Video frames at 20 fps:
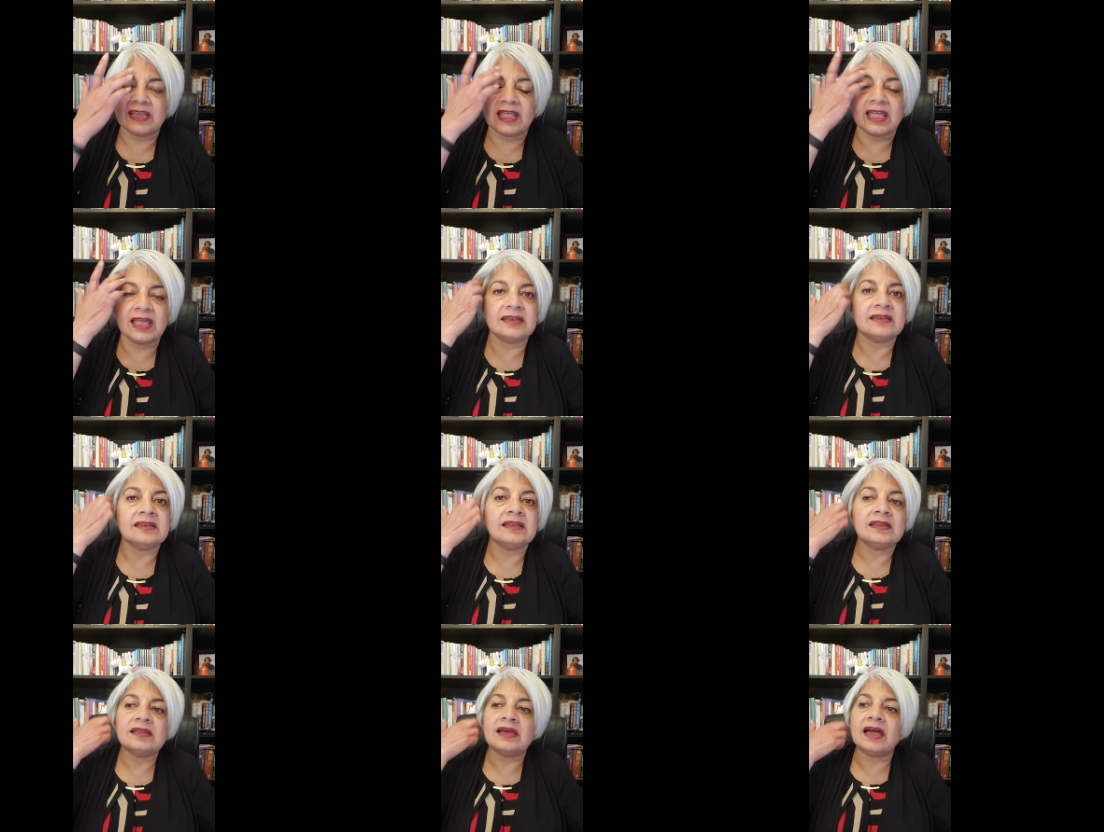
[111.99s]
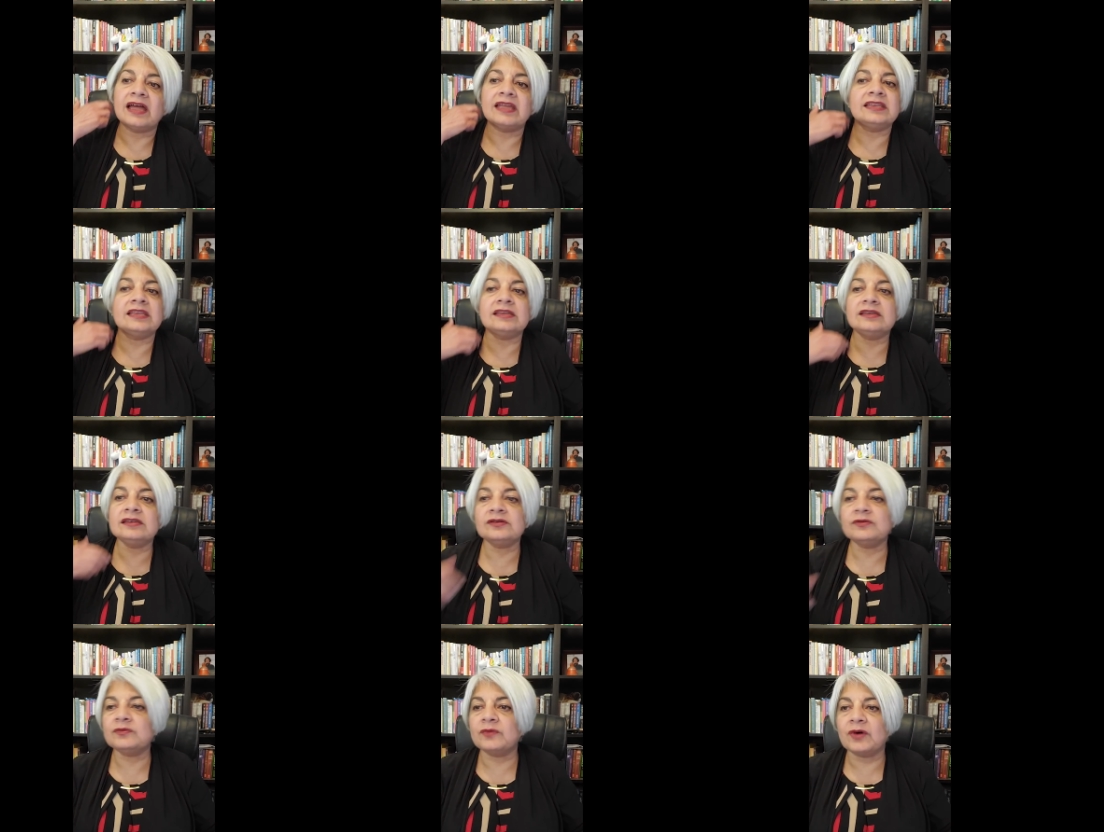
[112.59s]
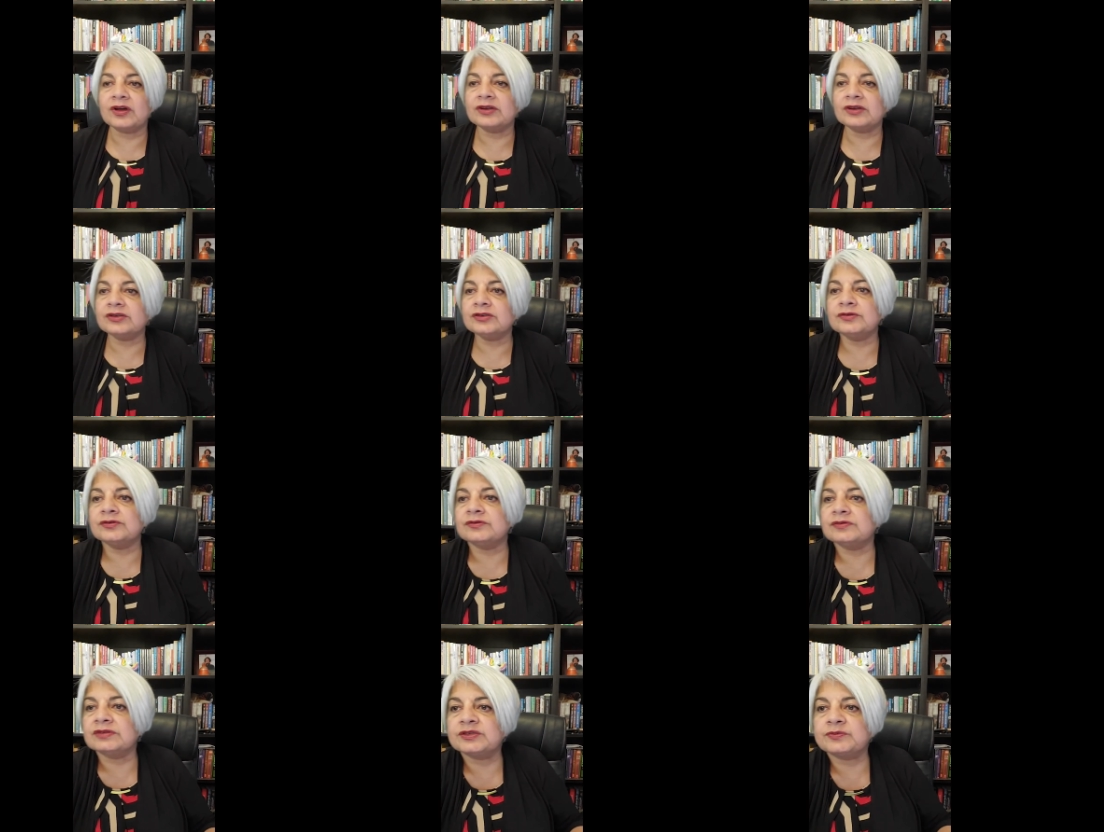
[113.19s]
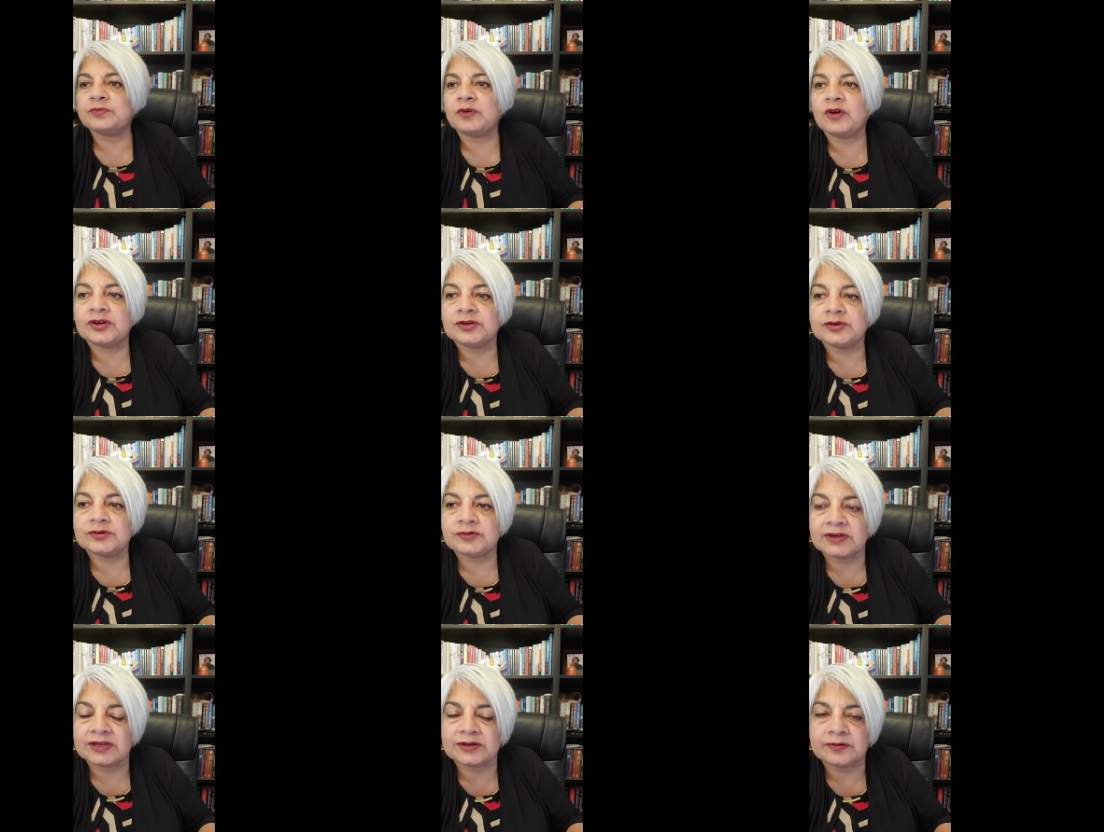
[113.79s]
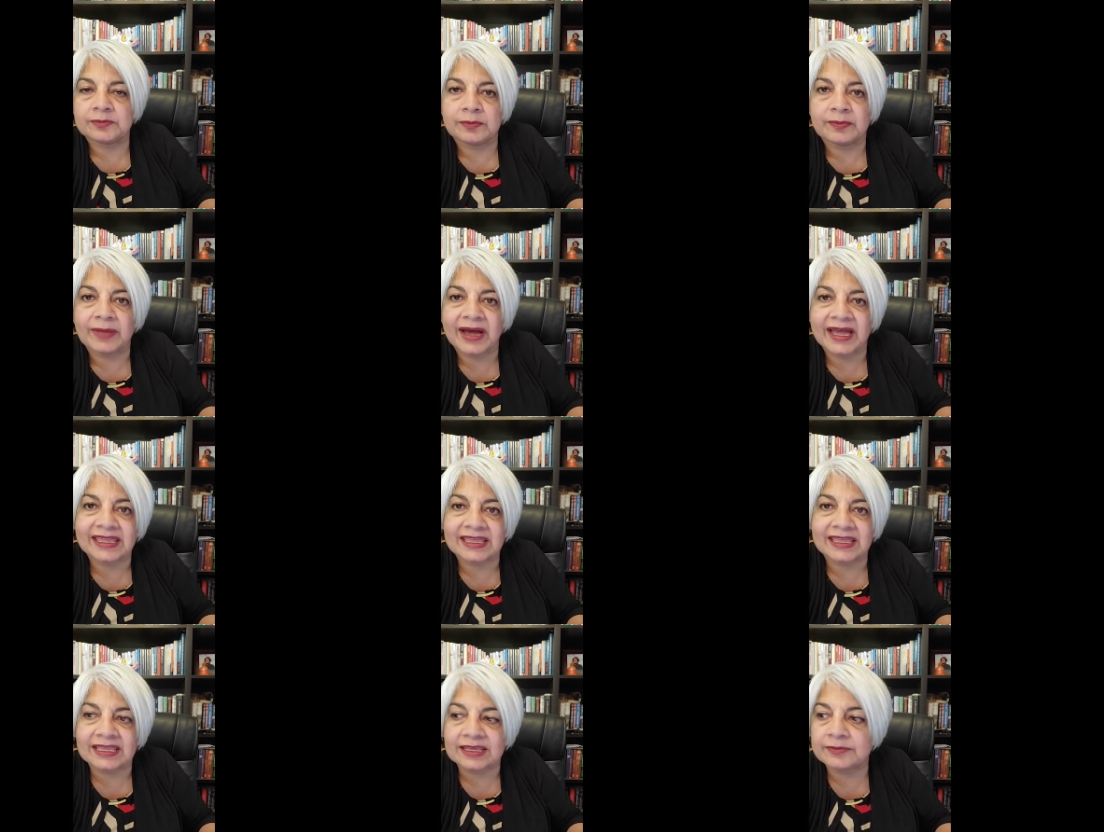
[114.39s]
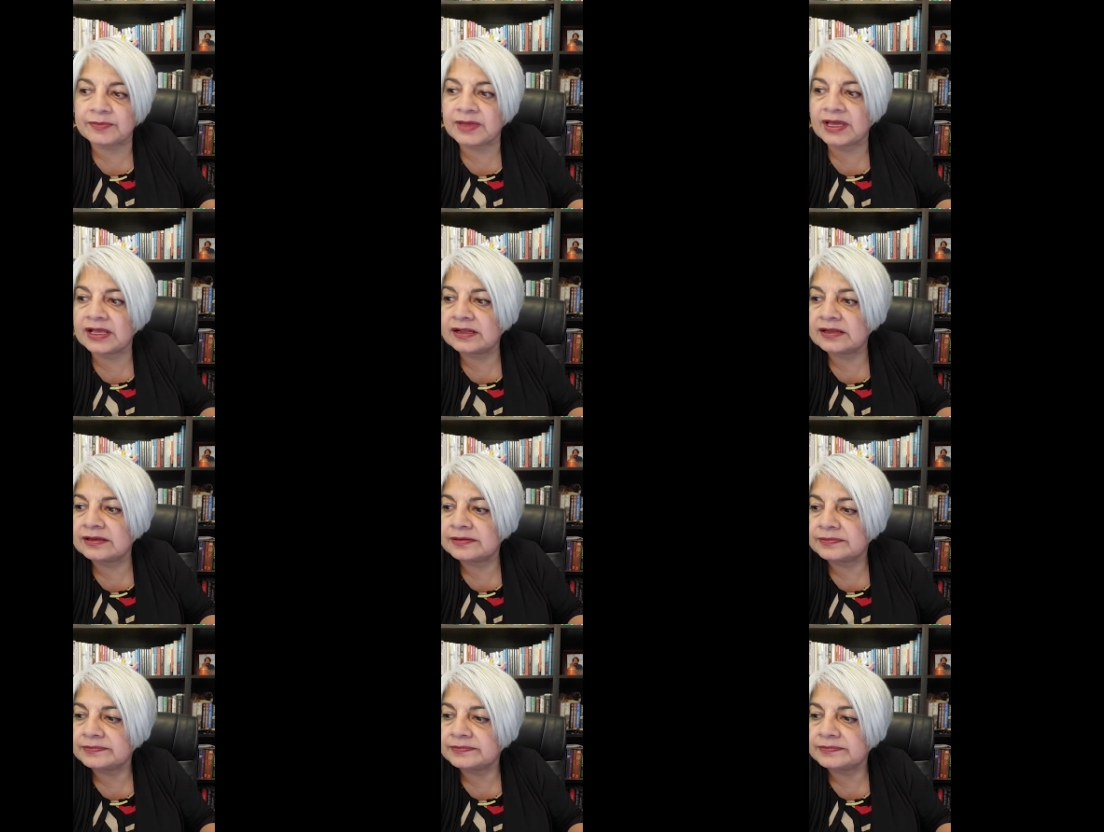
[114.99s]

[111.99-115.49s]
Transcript: and I didn't want to respond to it by email.